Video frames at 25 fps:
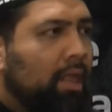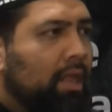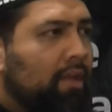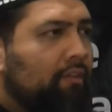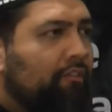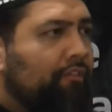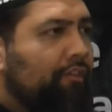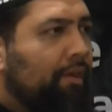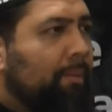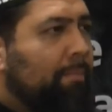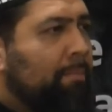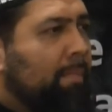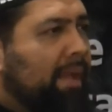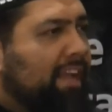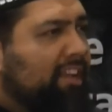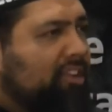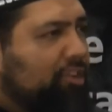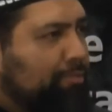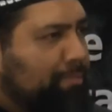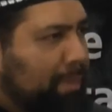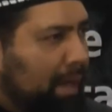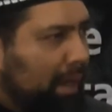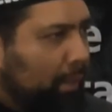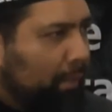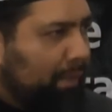From
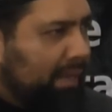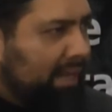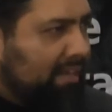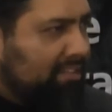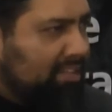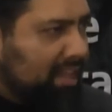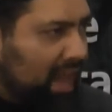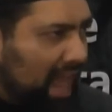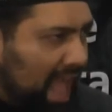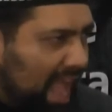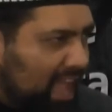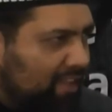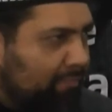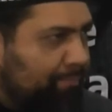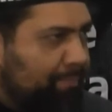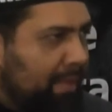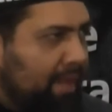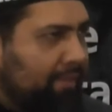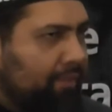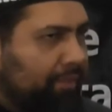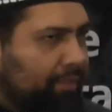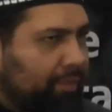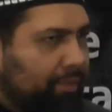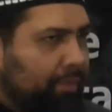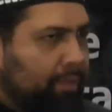experience that I've
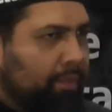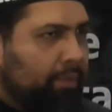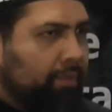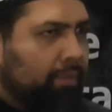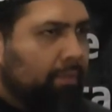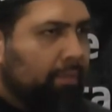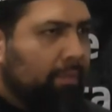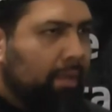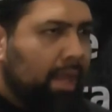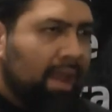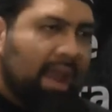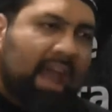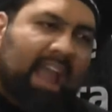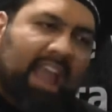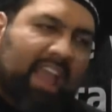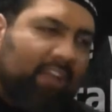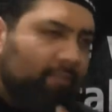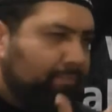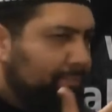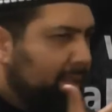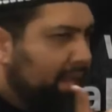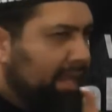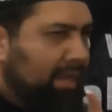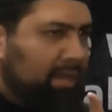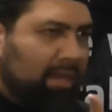been through, and I
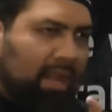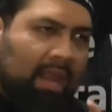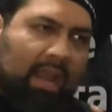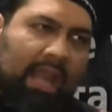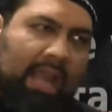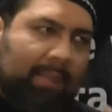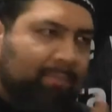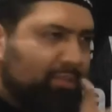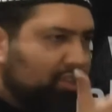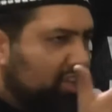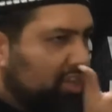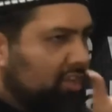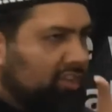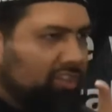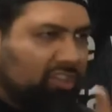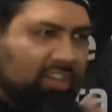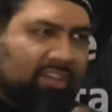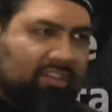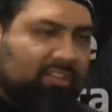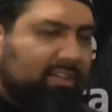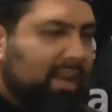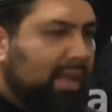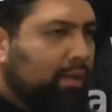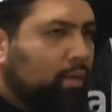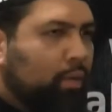have been, and I am still
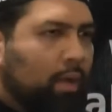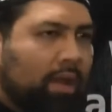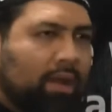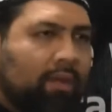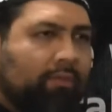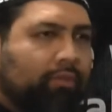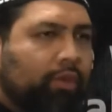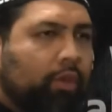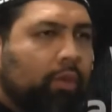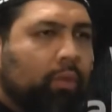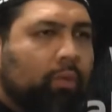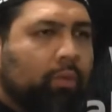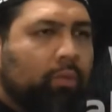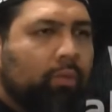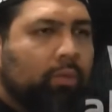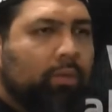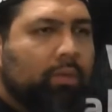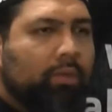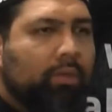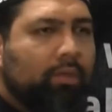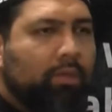just like one of you,